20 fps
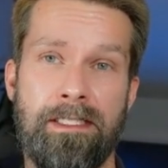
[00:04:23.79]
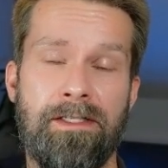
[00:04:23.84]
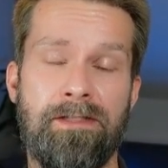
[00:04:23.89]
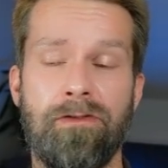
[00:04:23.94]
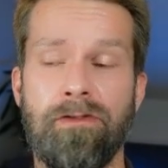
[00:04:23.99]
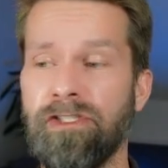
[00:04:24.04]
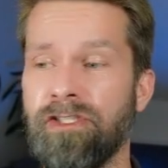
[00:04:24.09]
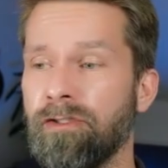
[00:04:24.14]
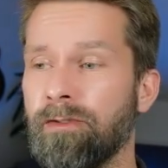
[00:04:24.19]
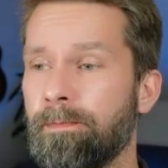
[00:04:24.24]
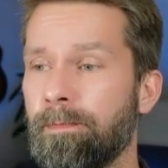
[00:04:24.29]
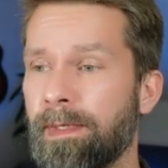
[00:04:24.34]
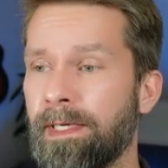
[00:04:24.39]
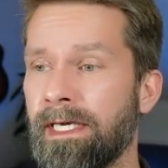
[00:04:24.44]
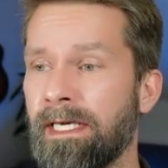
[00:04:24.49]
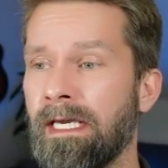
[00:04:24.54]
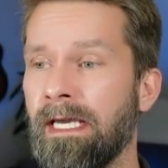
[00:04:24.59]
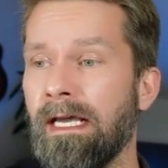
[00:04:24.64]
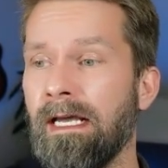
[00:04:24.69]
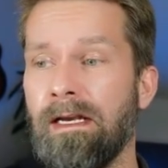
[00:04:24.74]
So it should
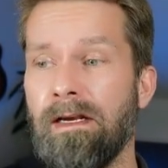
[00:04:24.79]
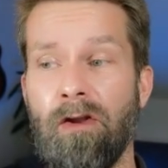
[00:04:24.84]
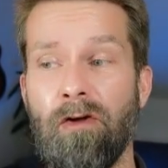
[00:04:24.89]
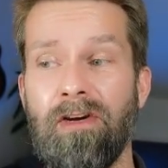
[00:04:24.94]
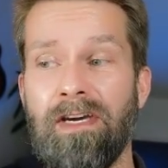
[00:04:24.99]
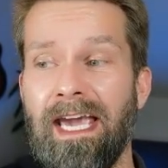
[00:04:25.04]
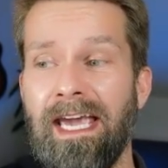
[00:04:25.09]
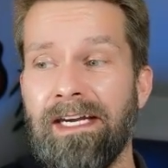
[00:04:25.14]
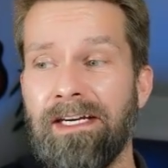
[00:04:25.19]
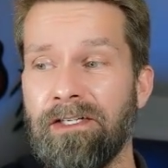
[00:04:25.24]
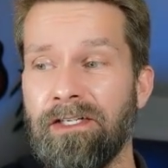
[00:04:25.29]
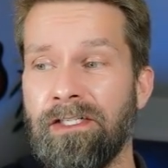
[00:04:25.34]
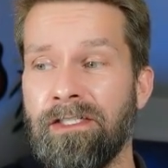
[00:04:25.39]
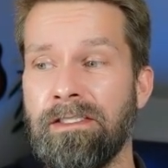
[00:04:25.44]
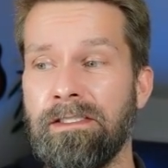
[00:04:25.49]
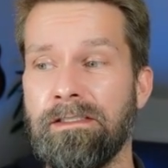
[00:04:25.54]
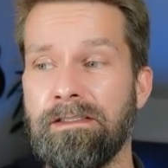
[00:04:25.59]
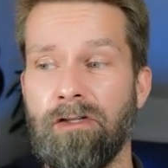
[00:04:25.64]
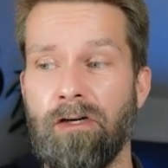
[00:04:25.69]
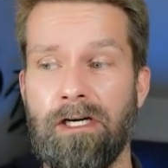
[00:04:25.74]
be
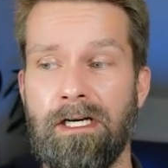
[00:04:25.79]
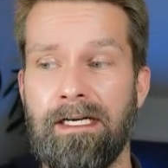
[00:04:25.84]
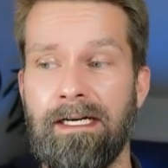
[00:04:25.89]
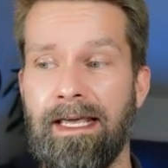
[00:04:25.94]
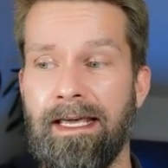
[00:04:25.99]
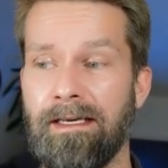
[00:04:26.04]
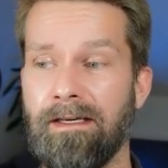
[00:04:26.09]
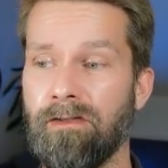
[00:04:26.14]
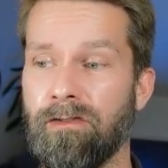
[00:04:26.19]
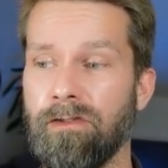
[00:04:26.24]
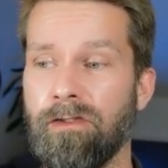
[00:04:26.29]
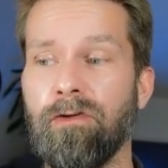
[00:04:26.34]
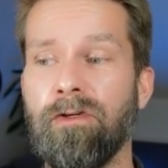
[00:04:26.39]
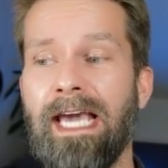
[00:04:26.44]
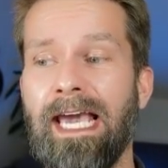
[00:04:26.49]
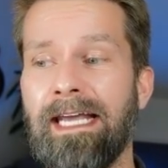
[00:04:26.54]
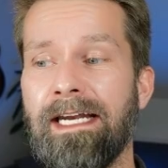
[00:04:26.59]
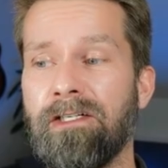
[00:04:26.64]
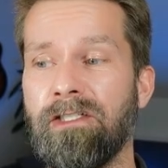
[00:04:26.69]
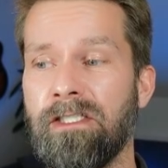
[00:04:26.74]
locator.click or
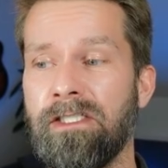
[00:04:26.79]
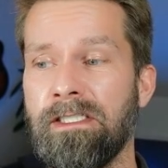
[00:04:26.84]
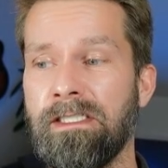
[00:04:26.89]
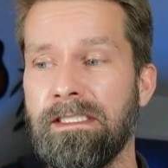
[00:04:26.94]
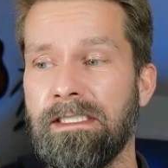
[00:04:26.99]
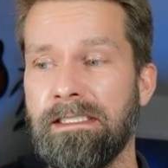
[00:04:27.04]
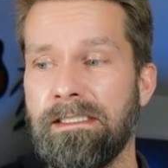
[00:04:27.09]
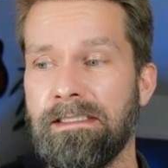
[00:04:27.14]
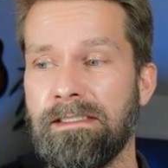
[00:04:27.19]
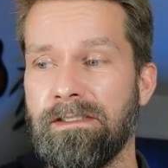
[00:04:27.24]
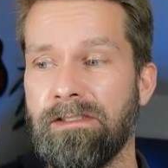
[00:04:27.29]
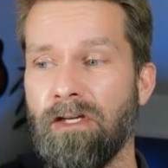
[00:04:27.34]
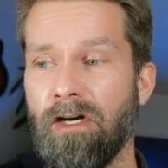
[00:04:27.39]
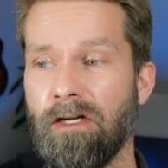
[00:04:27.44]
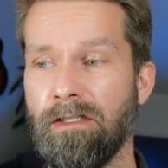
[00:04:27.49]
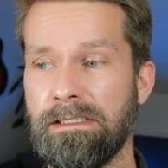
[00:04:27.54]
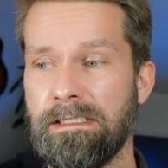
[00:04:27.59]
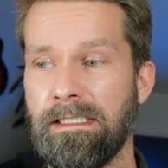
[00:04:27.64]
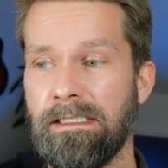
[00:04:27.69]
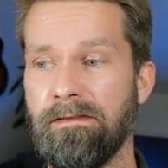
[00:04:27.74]

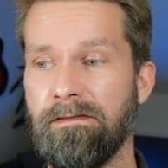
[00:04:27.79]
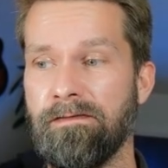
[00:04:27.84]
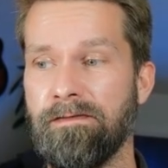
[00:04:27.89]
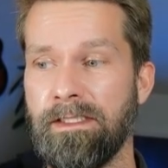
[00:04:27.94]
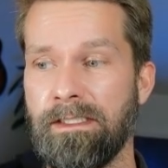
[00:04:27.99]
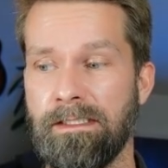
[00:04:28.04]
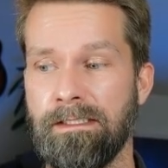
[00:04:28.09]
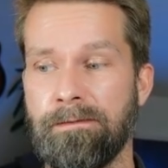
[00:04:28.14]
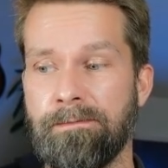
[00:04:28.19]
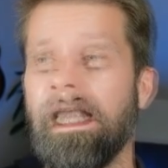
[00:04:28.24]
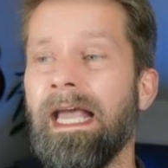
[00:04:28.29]
locator.fill.